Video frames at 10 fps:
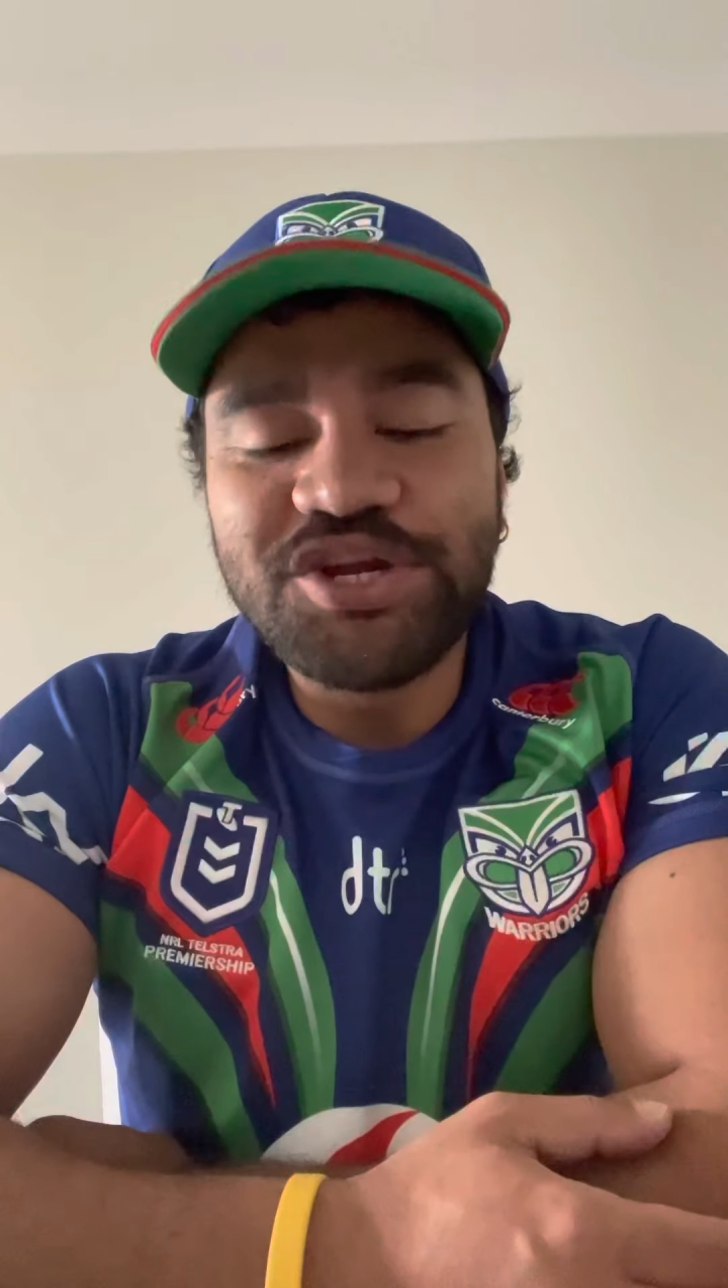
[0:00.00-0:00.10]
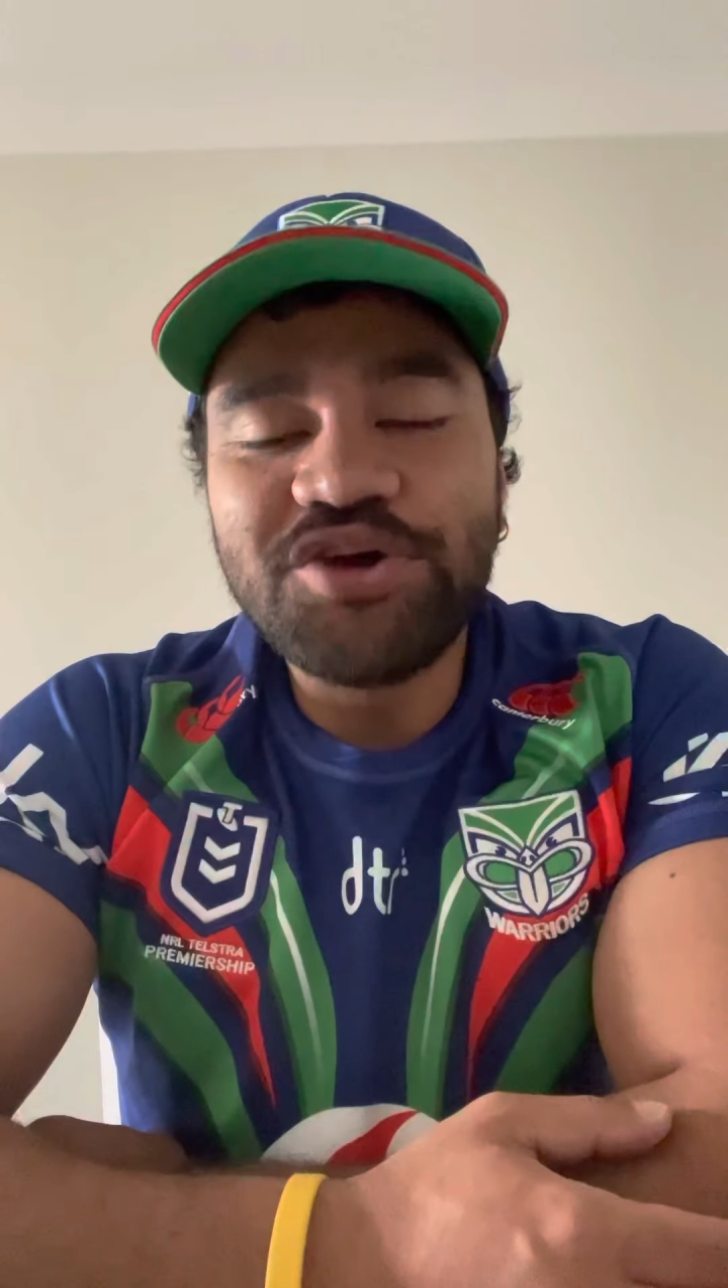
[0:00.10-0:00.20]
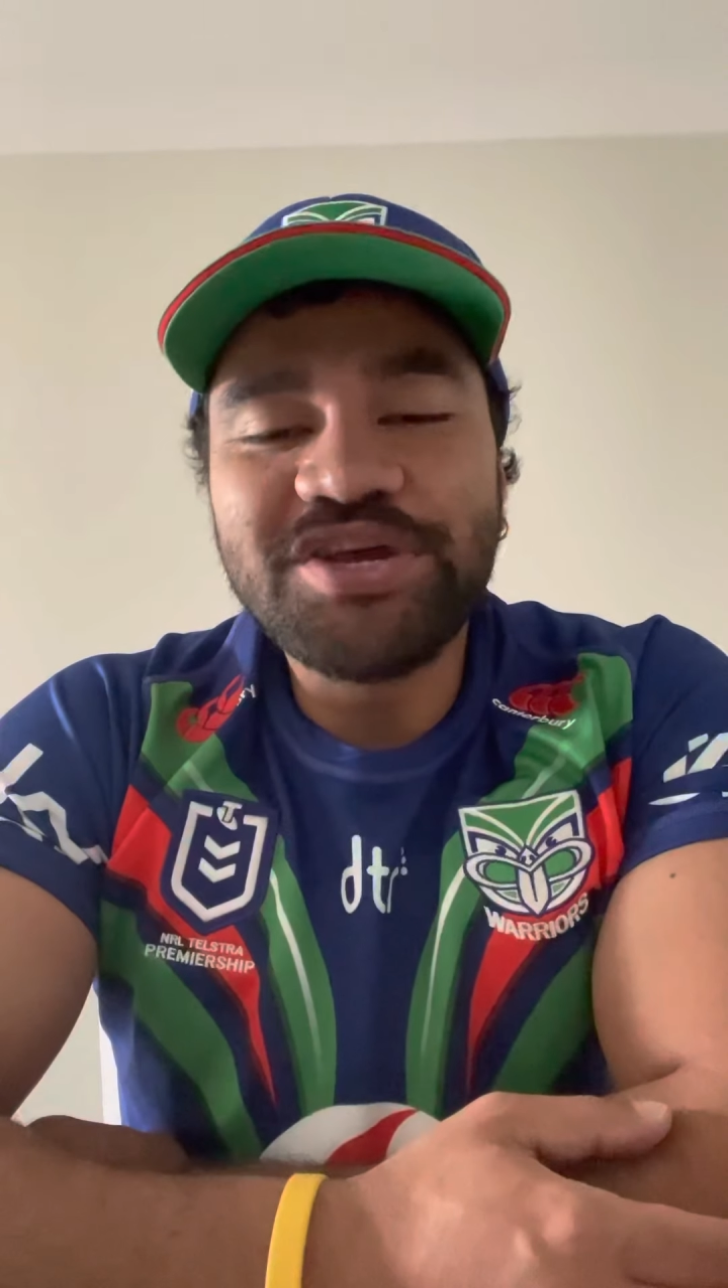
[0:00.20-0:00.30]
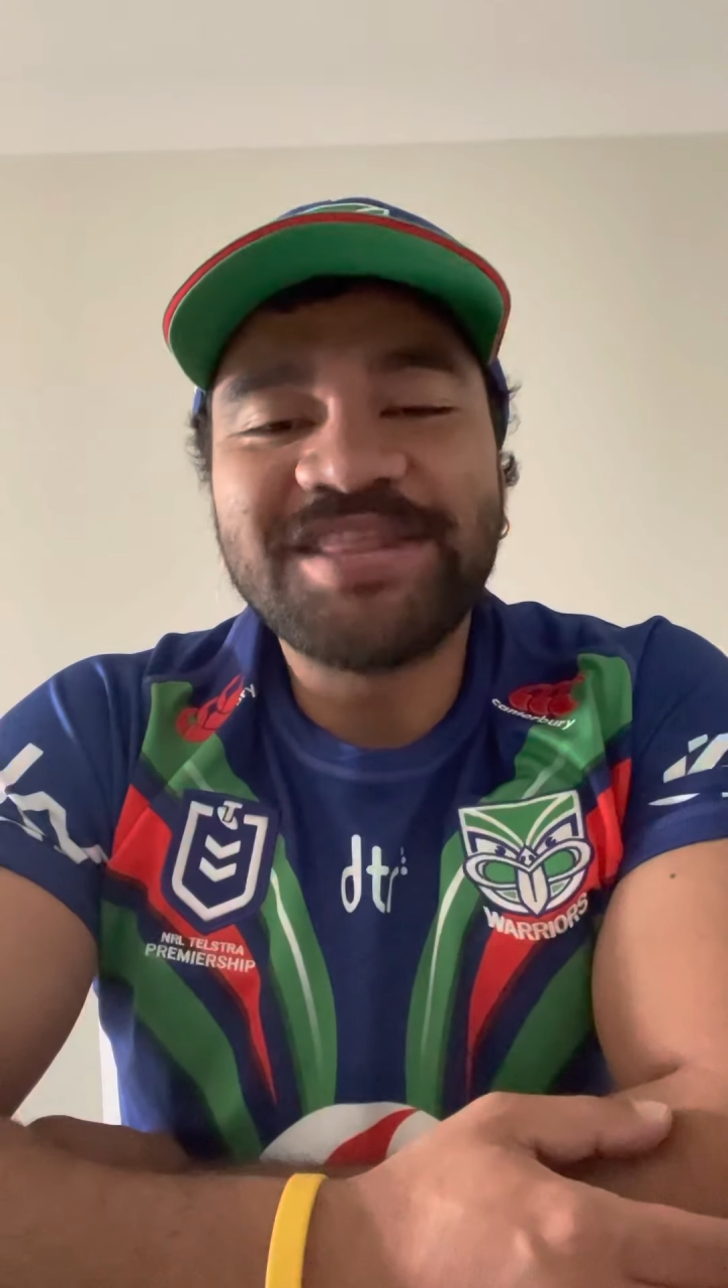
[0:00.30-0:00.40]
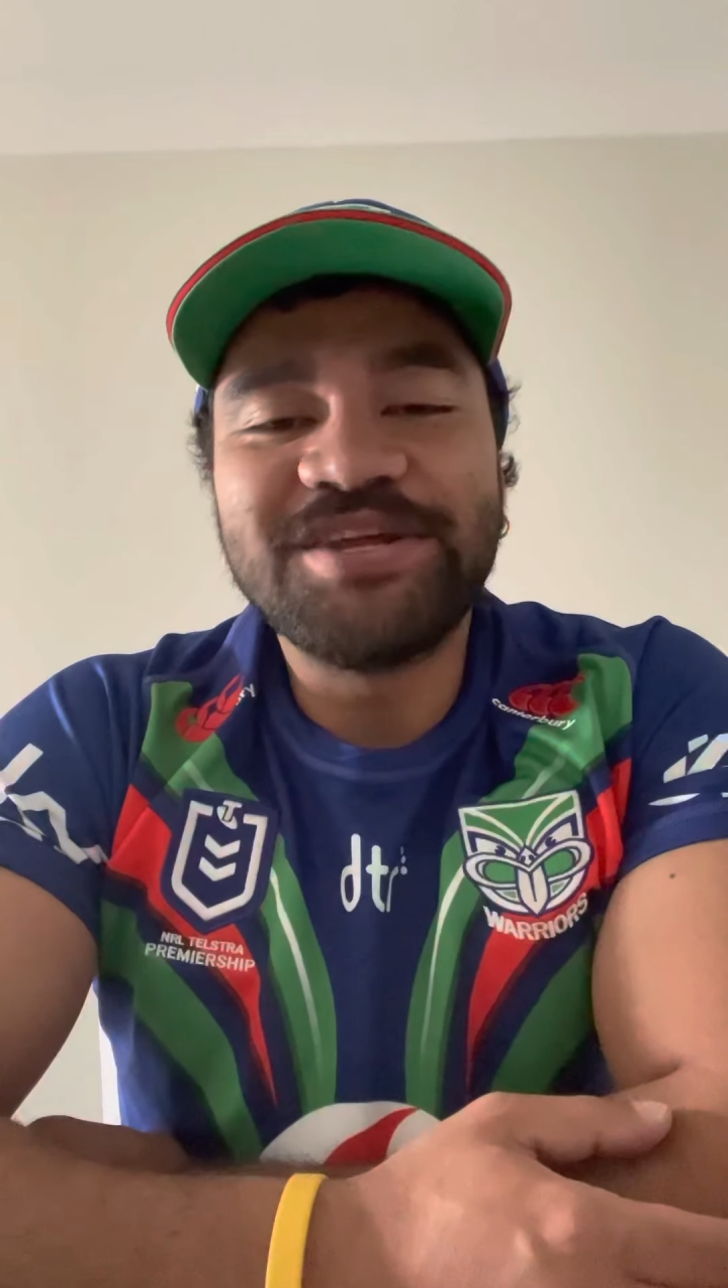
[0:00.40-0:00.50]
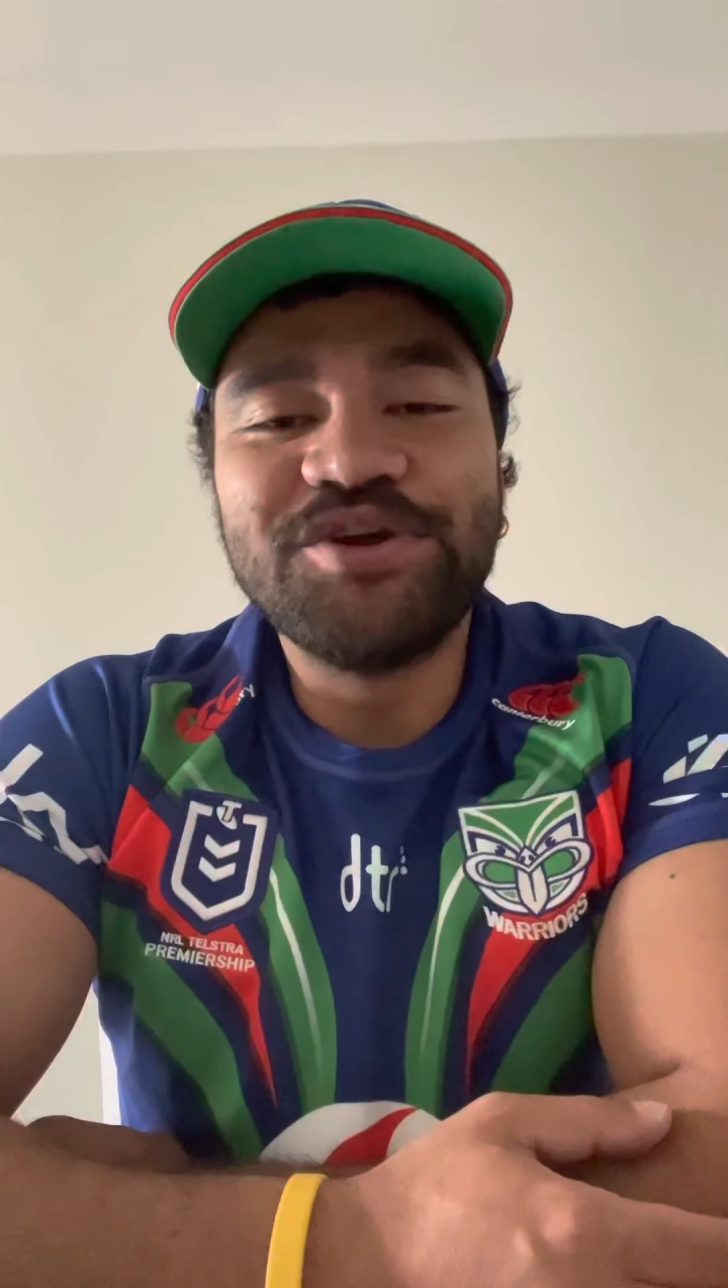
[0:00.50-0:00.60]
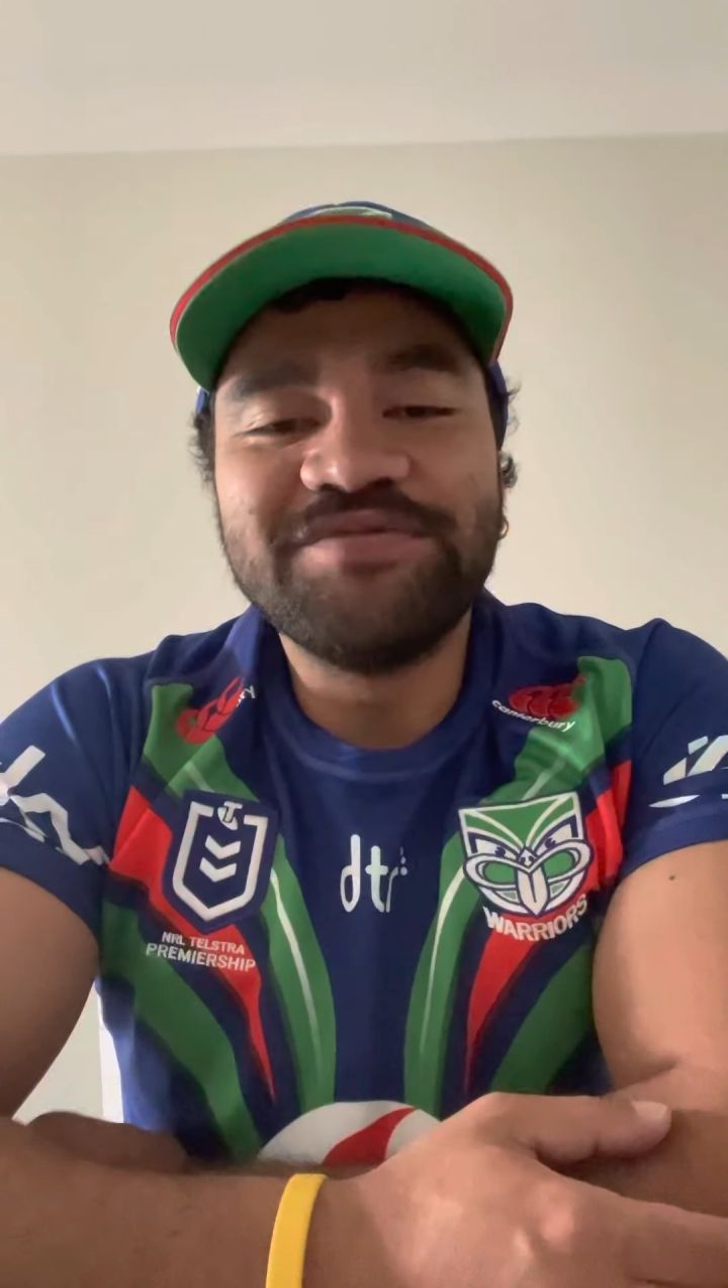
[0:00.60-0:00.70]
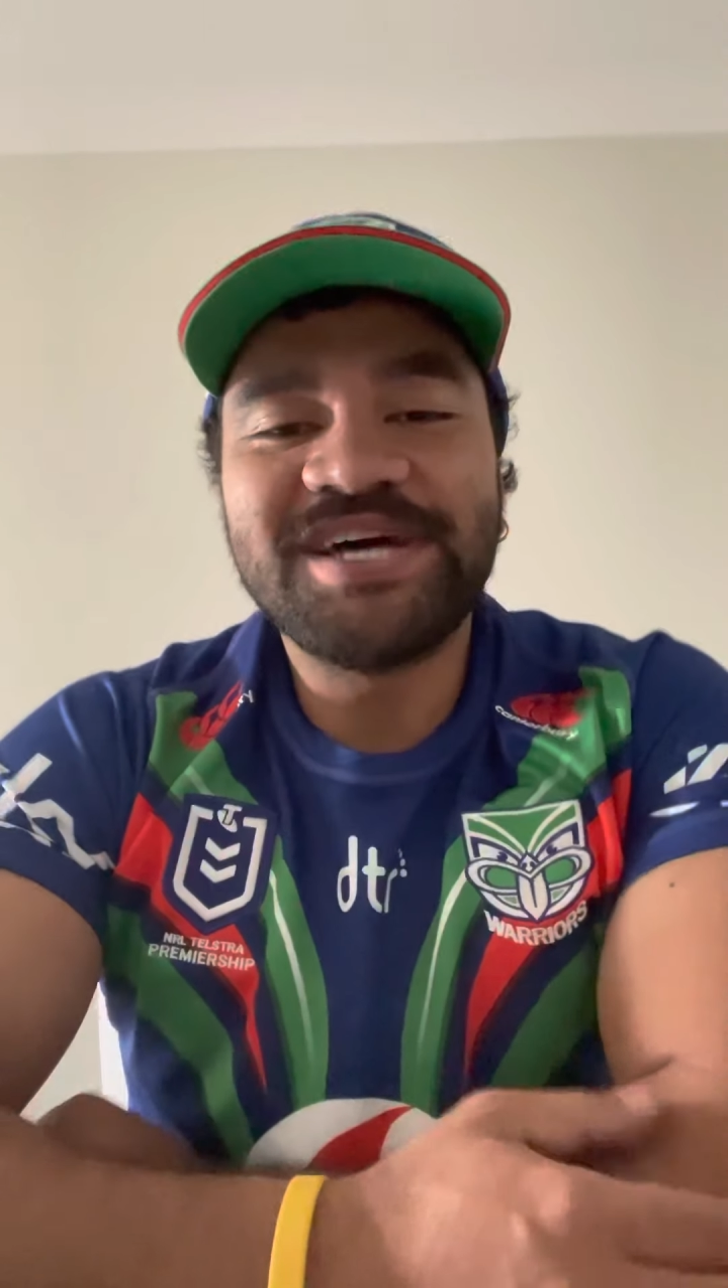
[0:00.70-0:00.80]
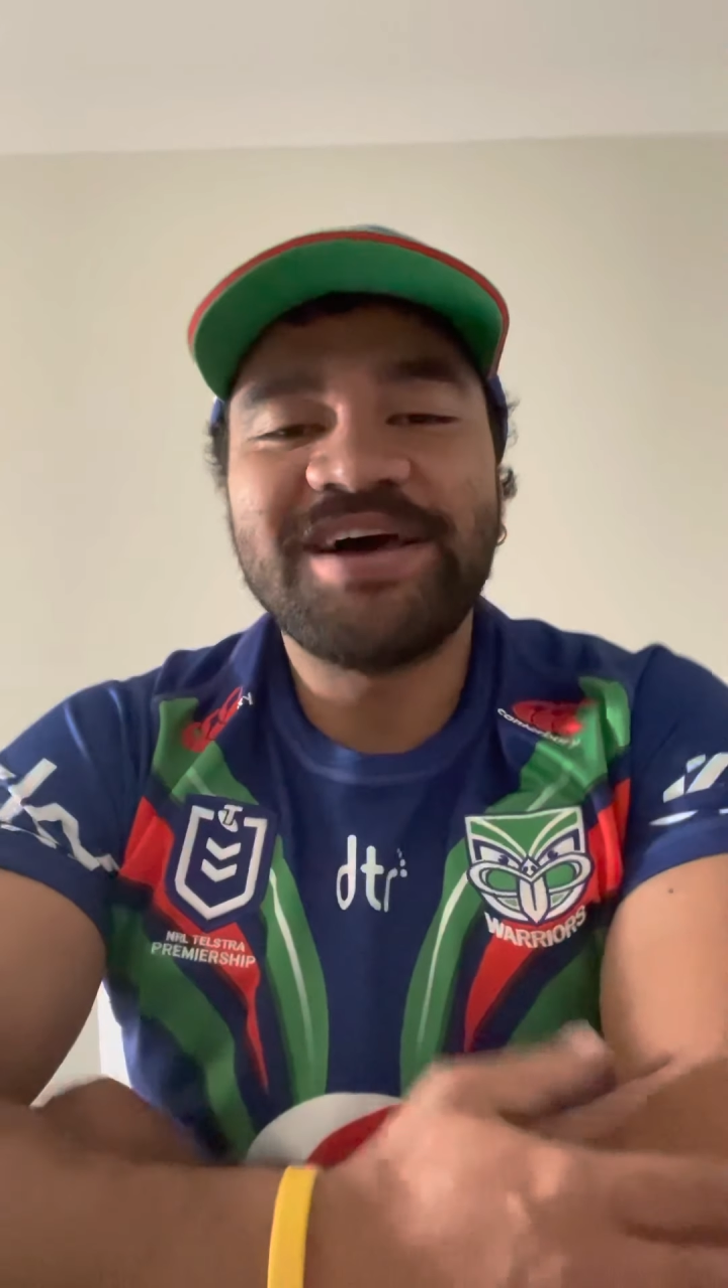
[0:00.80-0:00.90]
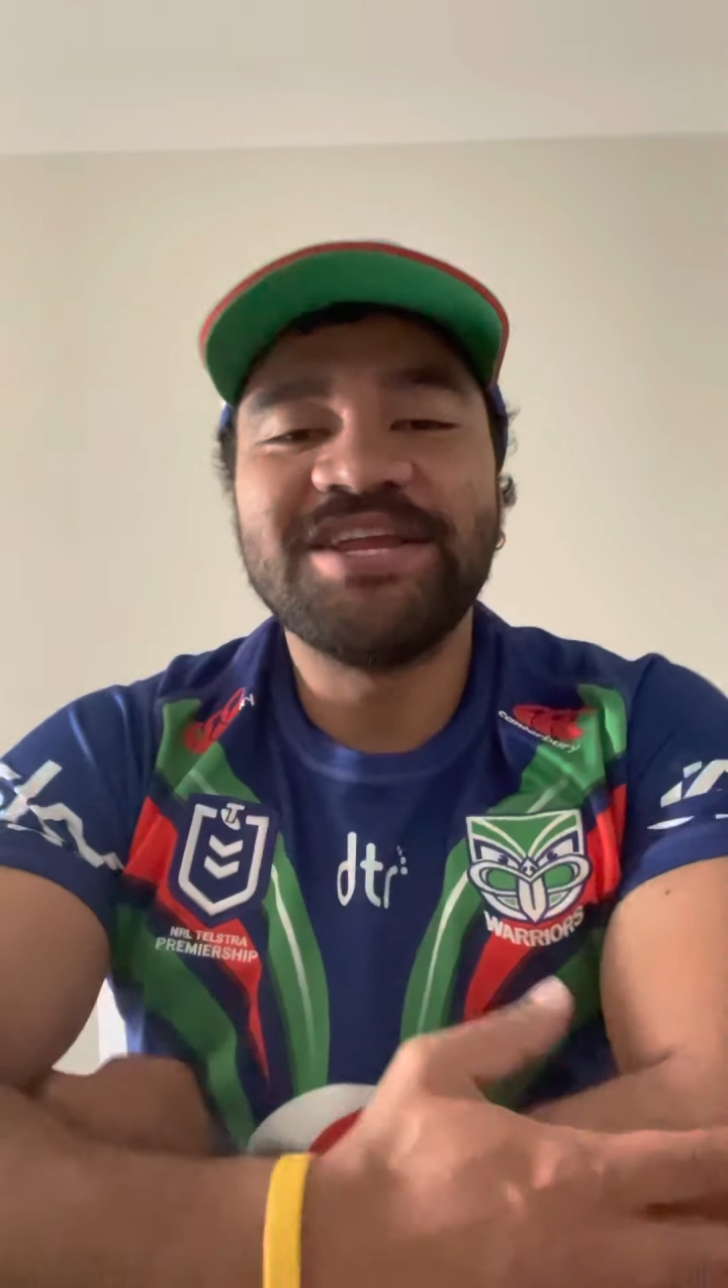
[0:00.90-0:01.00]
You know, you get the
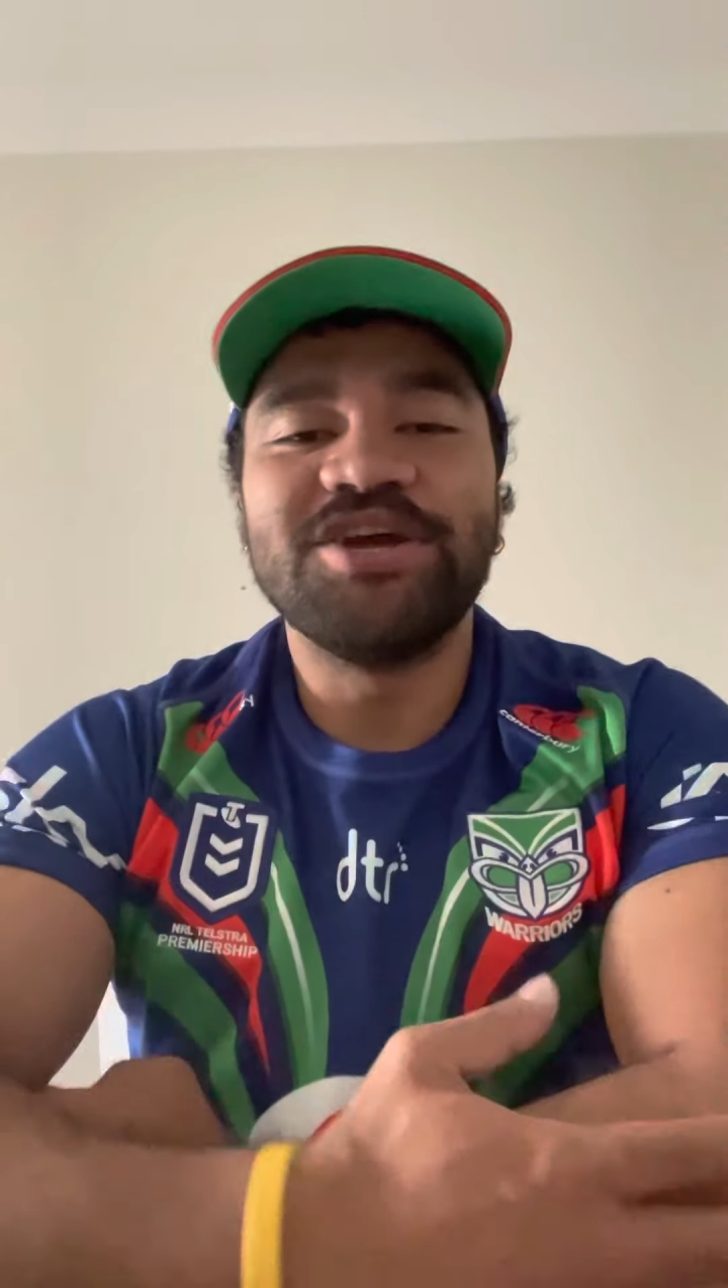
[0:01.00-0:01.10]
nerves out and